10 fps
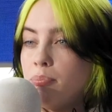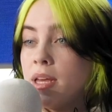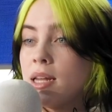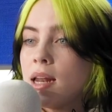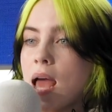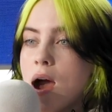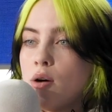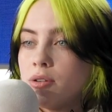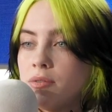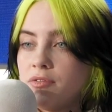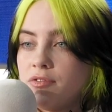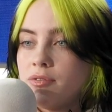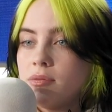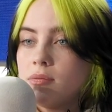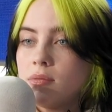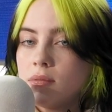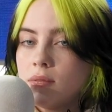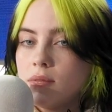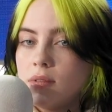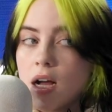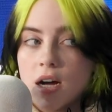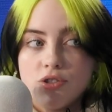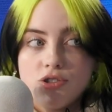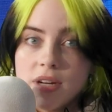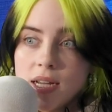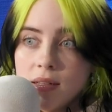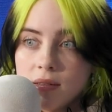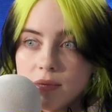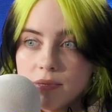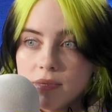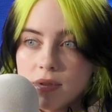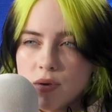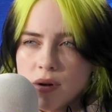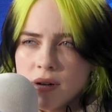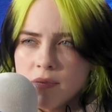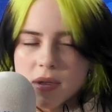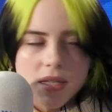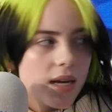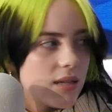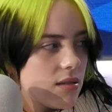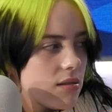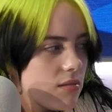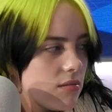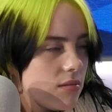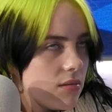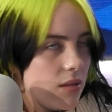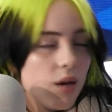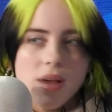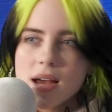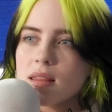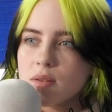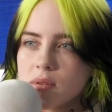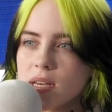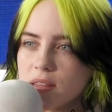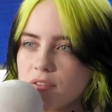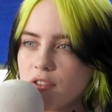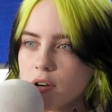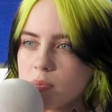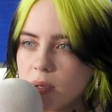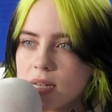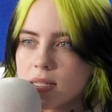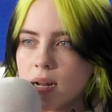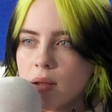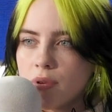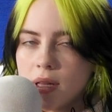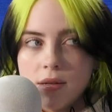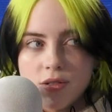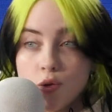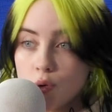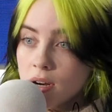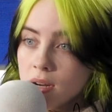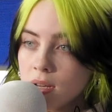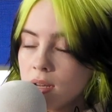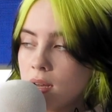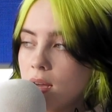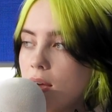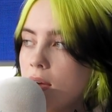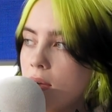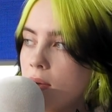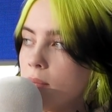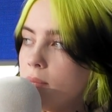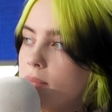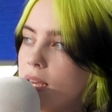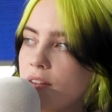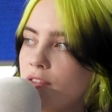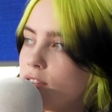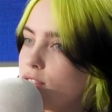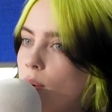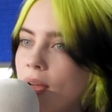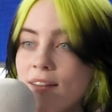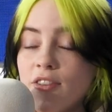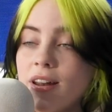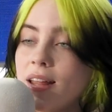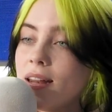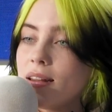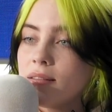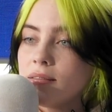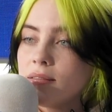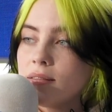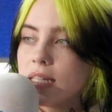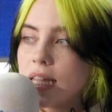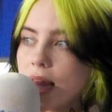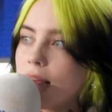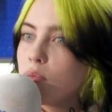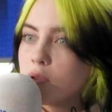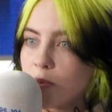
been out of the country. Yeah. Sort of, besides. No, yeah, this was like the first place that I really toured. Wow. Um, yeah, first show I ever did that like was